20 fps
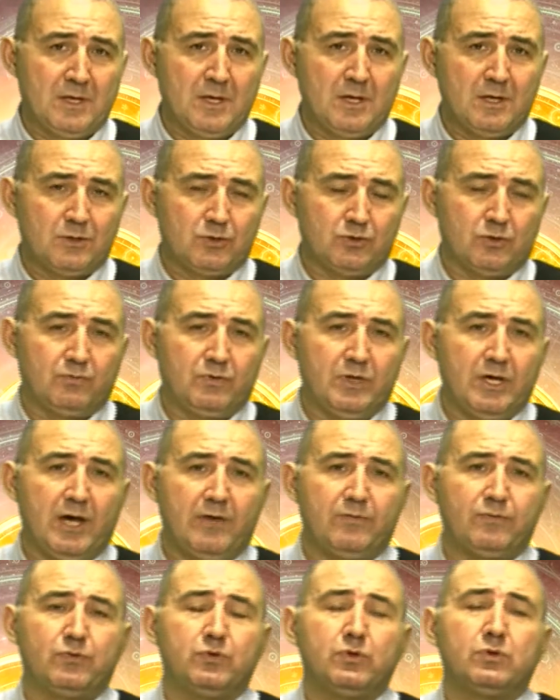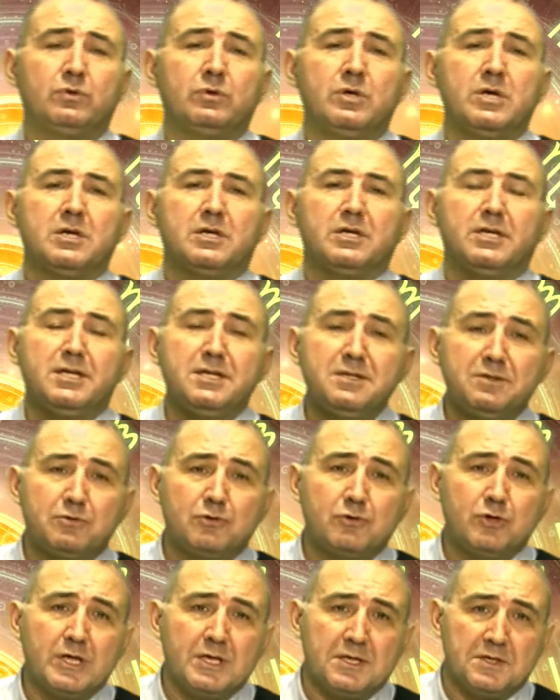So we have to
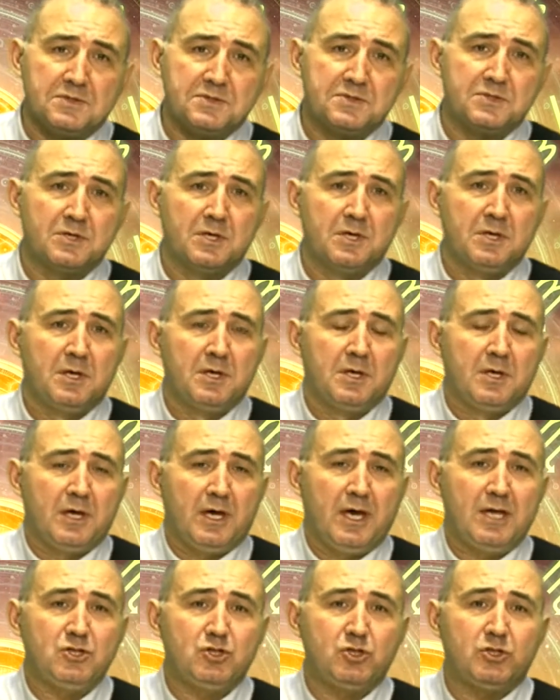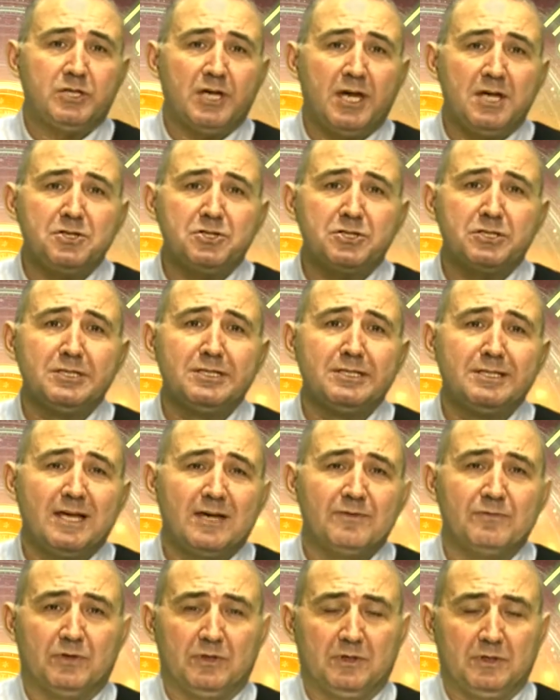increase education
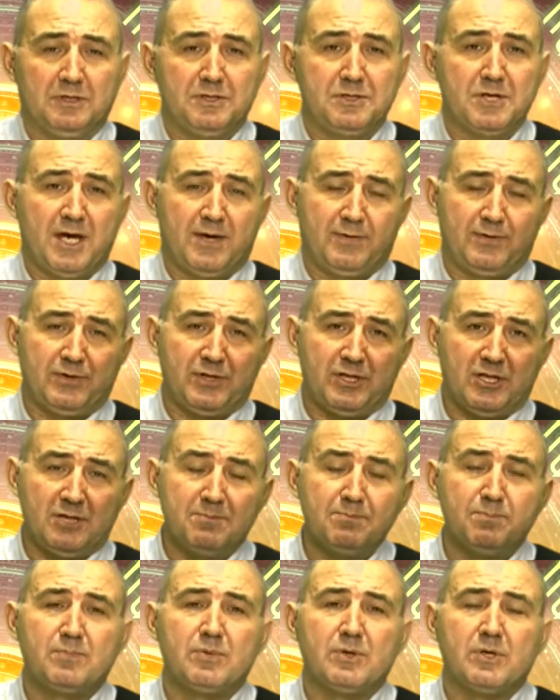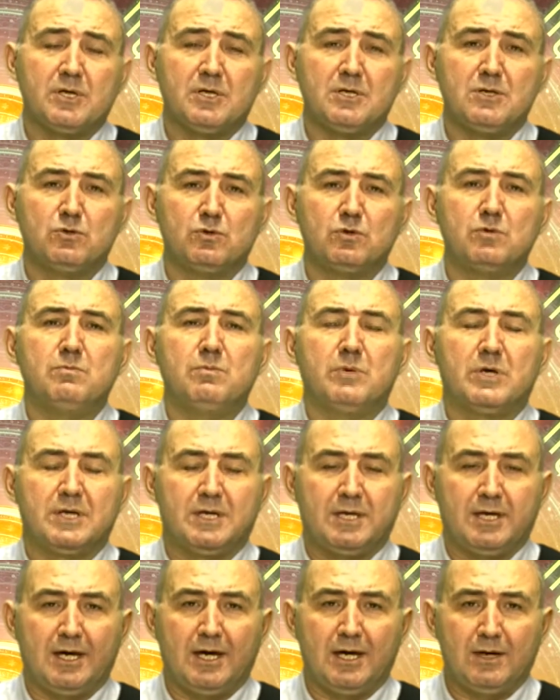level in our
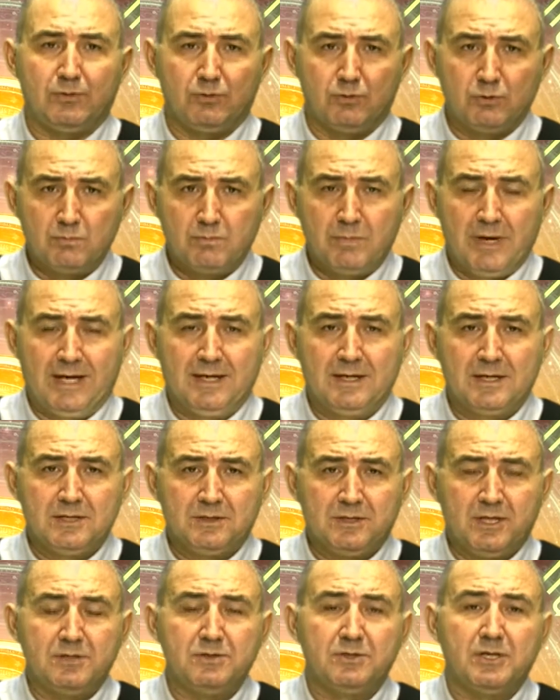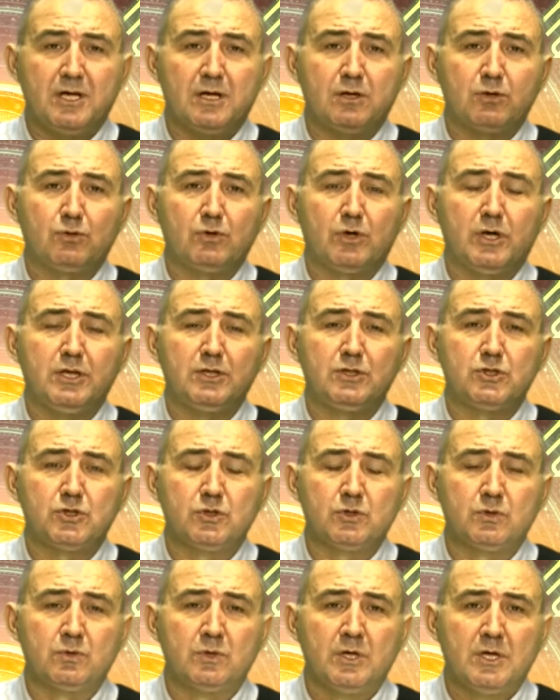ummah, then they're going
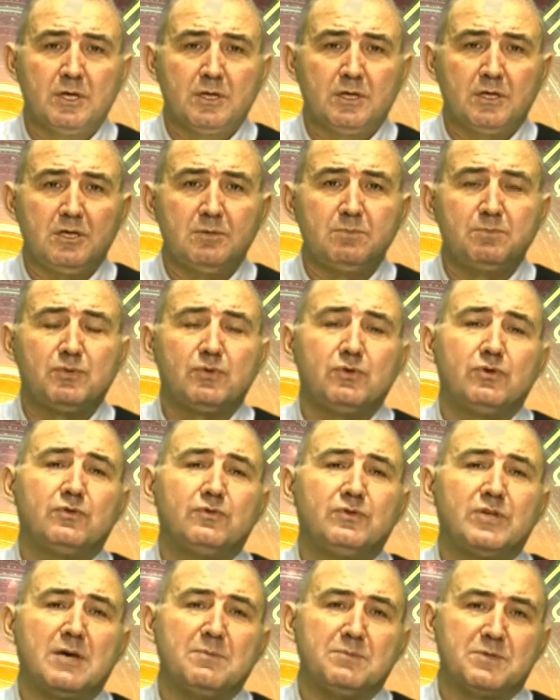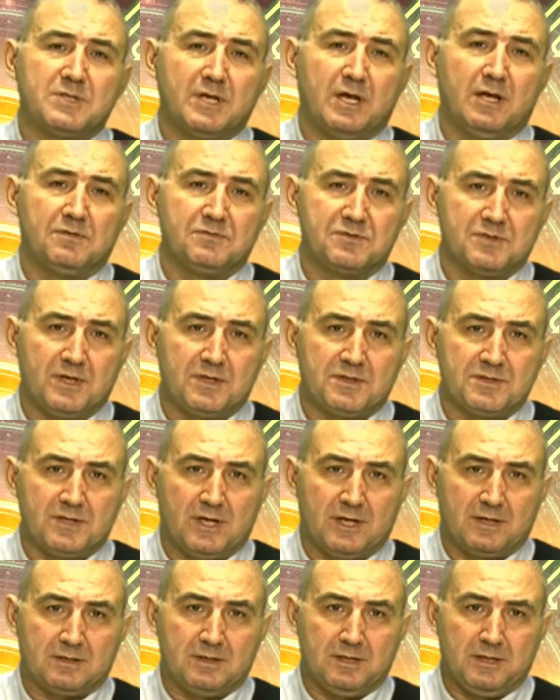to improve themselves
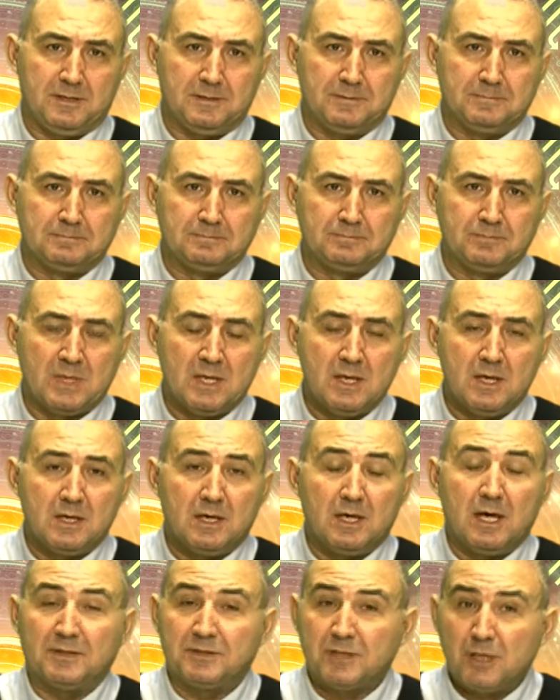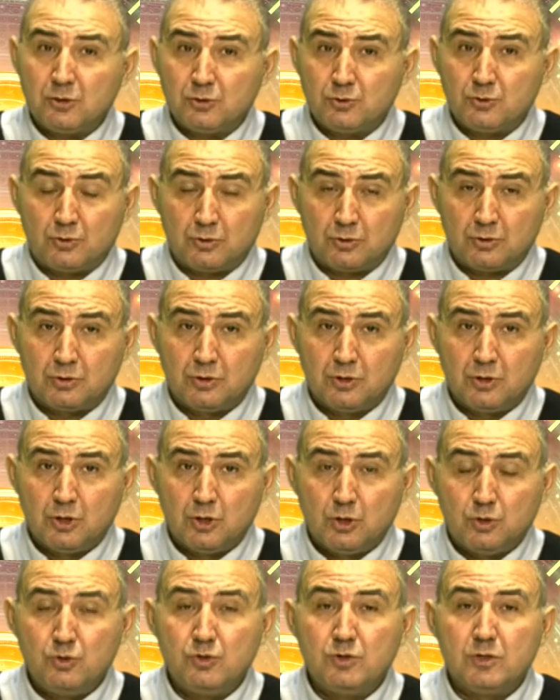exactly. Atatürk,
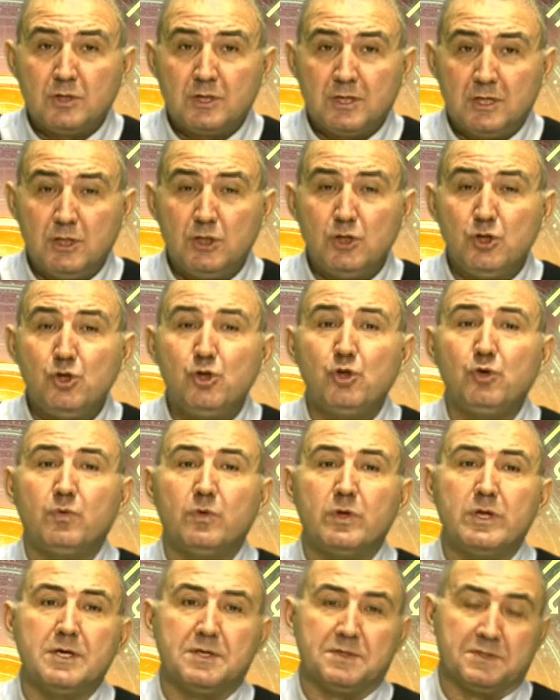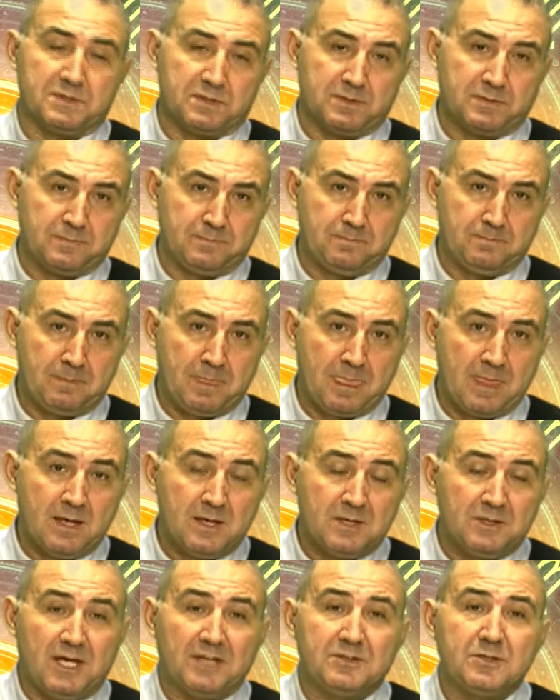he knew this.
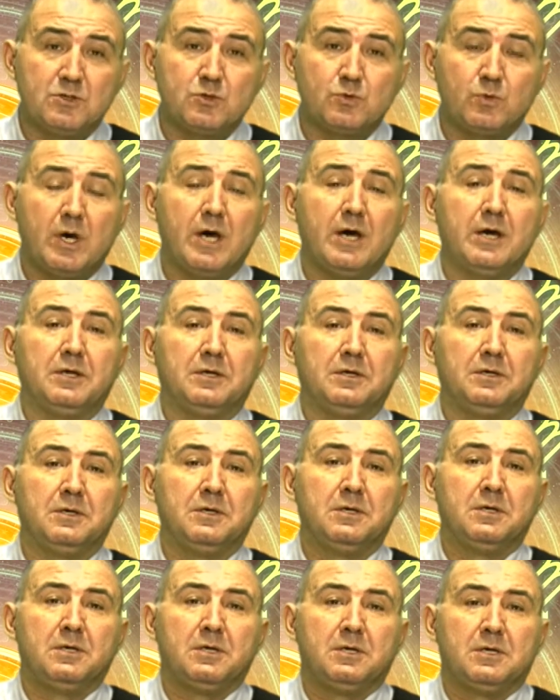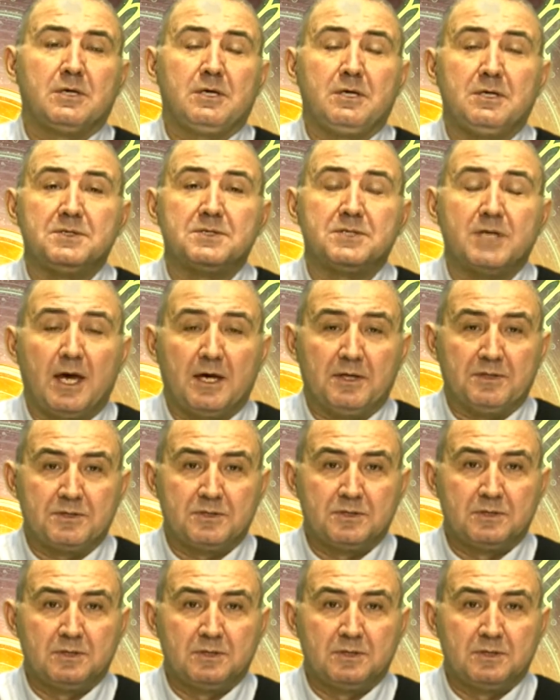That is why he said,